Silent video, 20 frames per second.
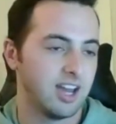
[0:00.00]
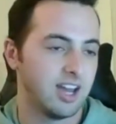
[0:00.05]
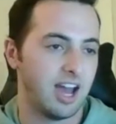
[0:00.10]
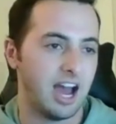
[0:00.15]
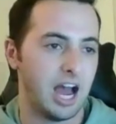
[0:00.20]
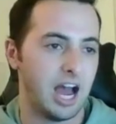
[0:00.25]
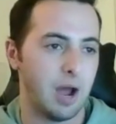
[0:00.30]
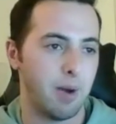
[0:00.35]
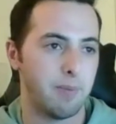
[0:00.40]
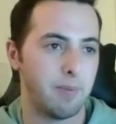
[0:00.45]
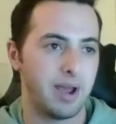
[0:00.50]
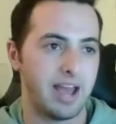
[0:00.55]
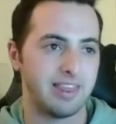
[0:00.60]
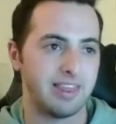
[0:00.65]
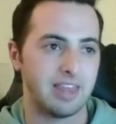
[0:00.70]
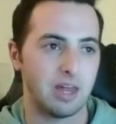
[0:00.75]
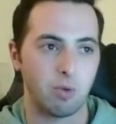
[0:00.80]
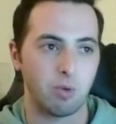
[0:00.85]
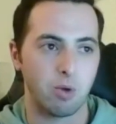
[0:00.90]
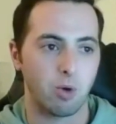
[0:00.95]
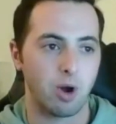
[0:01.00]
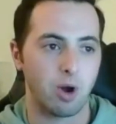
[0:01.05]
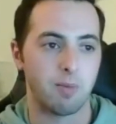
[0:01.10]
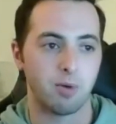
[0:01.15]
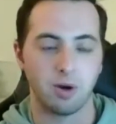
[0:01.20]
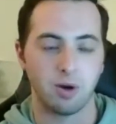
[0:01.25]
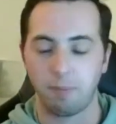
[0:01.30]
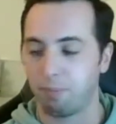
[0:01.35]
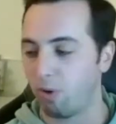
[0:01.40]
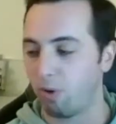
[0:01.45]
And then we were
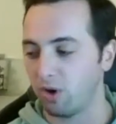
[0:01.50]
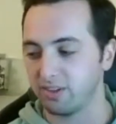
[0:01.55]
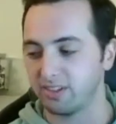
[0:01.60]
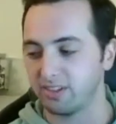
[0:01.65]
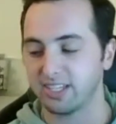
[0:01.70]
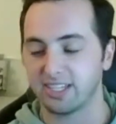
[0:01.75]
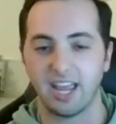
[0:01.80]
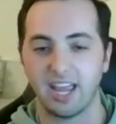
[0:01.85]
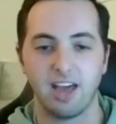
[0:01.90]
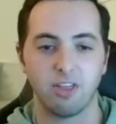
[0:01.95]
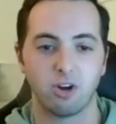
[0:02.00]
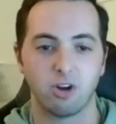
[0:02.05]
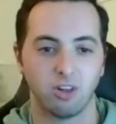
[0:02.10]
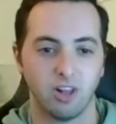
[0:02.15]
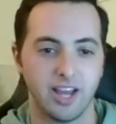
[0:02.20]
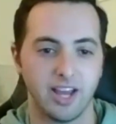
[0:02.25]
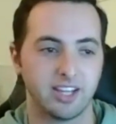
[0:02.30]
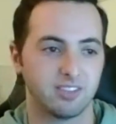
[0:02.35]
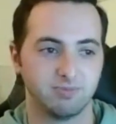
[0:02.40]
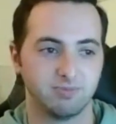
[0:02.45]
able to put together like